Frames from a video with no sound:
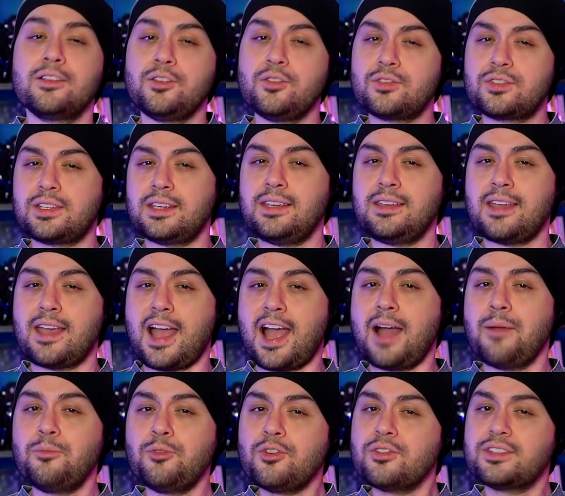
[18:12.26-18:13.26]
You see,
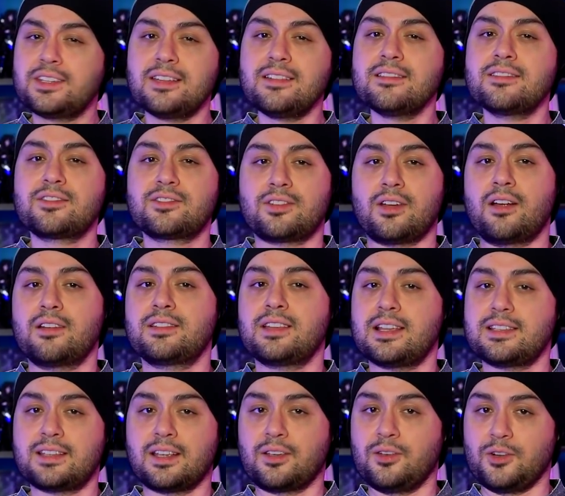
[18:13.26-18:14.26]
Amuro didn't start
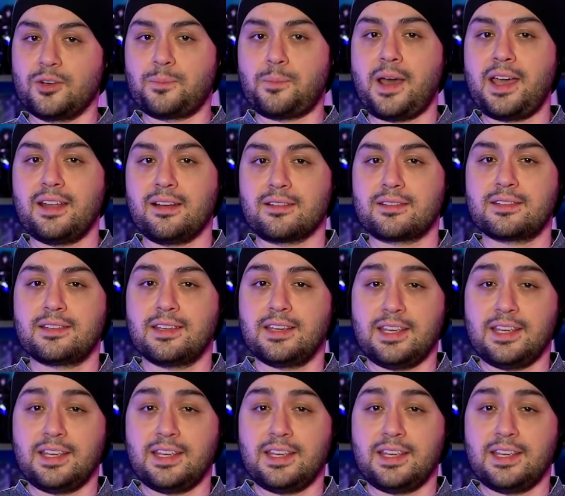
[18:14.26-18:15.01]
as a good pilot.